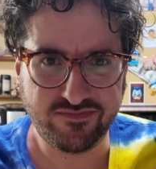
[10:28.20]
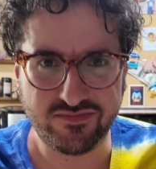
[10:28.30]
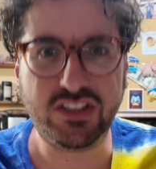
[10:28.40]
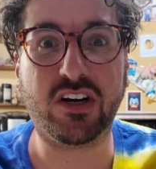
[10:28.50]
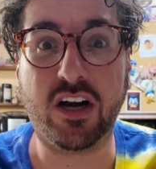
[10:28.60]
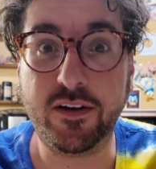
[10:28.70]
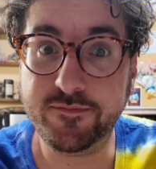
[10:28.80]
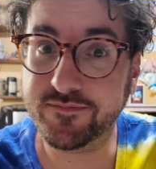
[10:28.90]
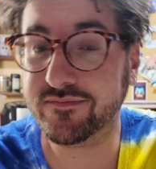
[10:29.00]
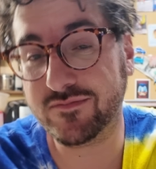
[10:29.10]
All right,
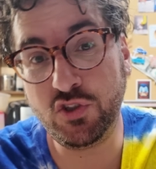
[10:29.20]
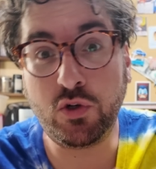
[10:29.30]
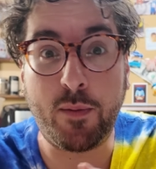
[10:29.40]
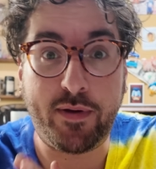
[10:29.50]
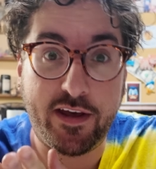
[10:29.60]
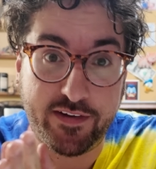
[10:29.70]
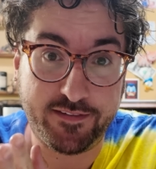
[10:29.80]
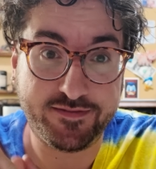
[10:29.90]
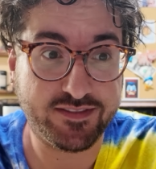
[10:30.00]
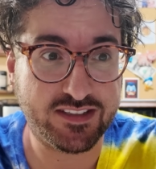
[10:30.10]
doing a
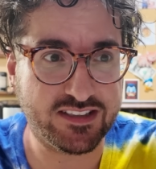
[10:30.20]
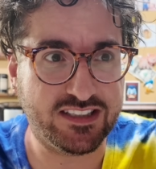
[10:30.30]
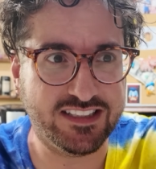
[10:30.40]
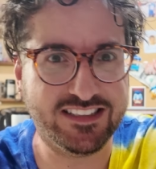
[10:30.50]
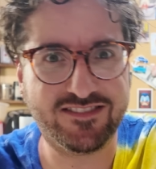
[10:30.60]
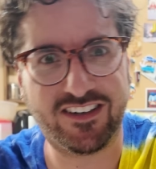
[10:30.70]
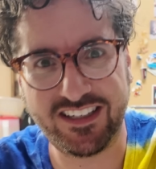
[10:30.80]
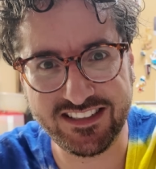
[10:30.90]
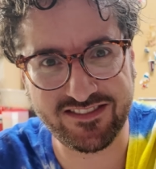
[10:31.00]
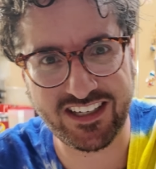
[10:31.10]
pivot. This is
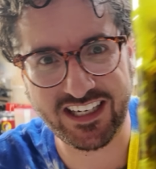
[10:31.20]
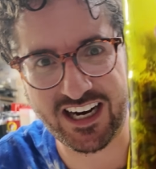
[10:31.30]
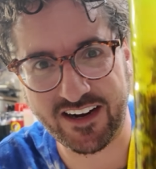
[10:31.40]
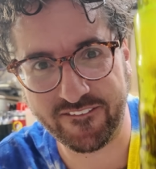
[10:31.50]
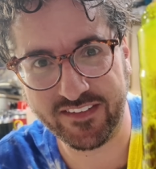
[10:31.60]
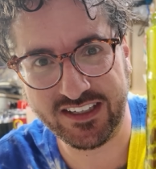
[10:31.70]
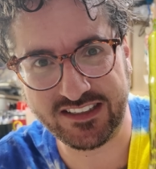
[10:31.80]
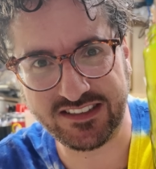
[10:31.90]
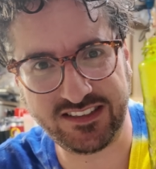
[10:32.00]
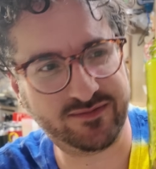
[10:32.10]
what I got.
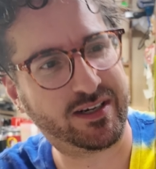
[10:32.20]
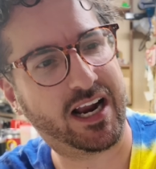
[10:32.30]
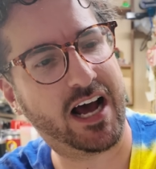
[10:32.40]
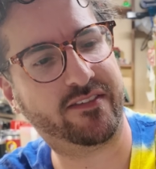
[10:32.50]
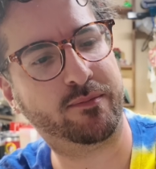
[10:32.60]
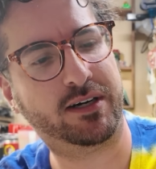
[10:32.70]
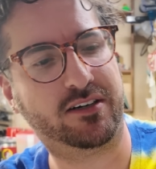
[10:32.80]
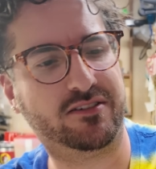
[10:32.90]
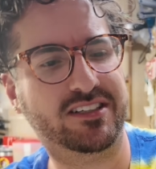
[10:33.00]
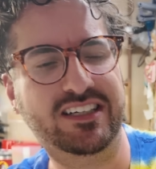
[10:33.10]
About half a
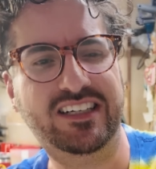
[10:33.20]
barrel.